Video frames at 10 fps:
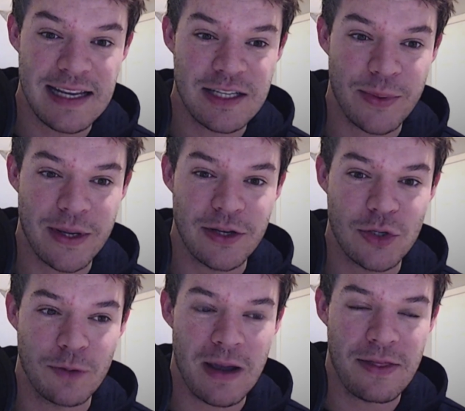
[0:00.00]
So we're going to
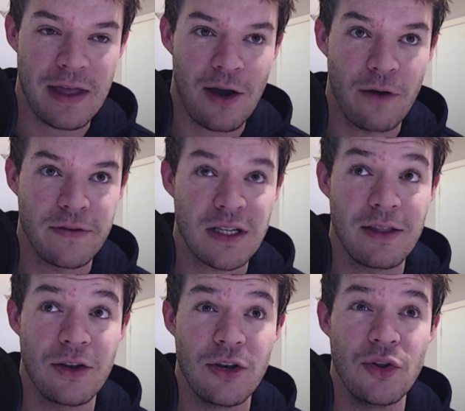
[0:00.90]
talk about that. Obviously, the
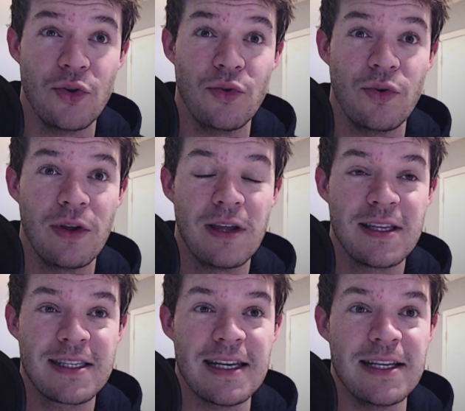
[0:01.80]
new
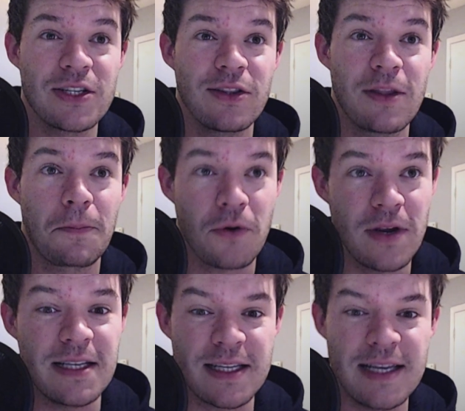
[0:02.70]
season, the
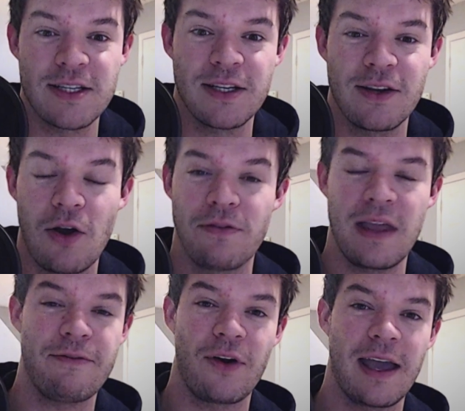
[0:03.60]
pre-season of the
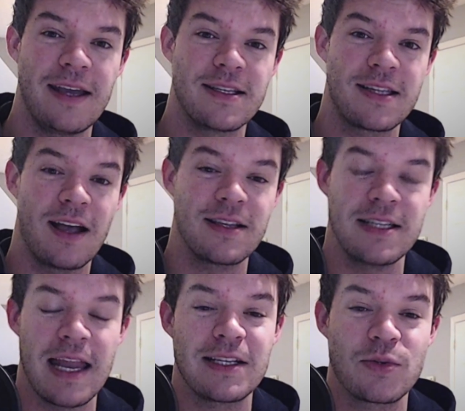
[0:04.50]
FIA starts
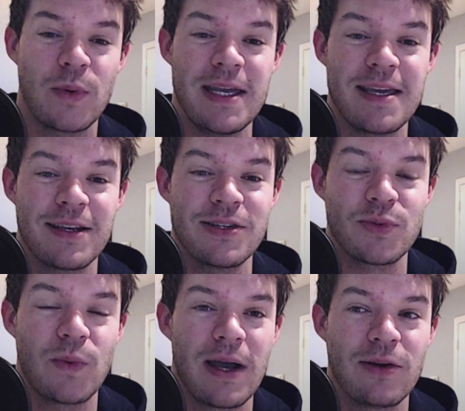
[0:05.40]
next week as
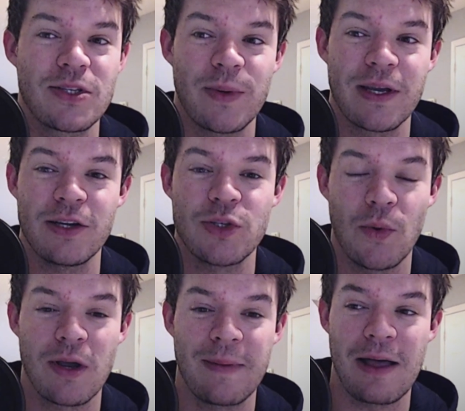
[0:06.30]
well. So we're going to talk
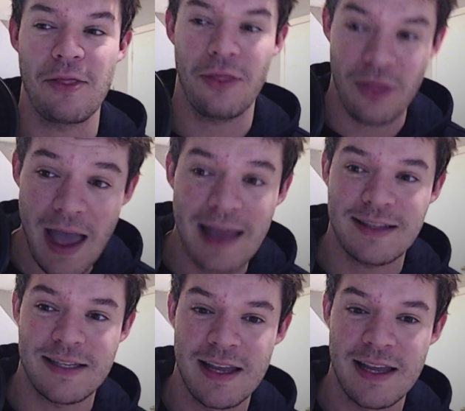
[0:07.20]
about that.